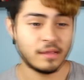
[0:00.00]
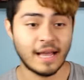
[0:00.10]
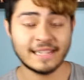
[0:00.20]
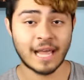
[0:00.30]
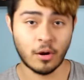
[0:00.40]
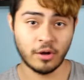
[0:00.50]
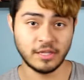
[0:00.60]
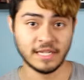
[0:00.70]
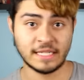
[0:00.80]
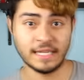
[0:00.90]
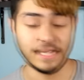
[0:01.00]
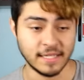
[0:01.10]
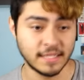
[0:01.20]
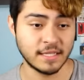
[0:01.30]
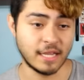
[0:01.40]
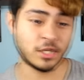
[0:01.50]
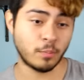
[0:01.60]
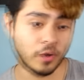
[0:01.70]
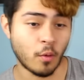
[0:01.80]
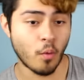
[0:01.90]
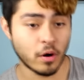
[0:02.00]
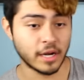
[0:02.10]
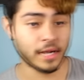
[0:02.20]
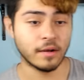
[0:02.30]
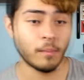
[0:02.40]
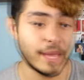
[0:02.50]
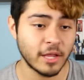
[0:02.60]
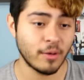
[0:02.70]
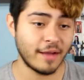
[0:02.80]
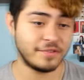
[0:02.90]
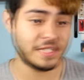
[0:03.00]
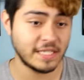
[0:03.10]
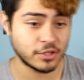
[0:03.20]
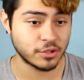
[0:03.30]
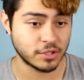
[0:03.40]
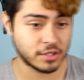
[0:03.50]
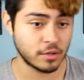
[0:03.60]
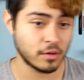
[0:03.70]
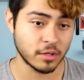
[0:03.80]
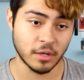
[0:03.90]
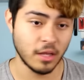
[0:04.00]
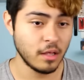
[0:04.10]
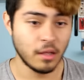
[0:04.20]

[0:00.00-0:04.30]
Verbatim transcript: That's how good this is. They should put a warning. Make you have seizures. So good.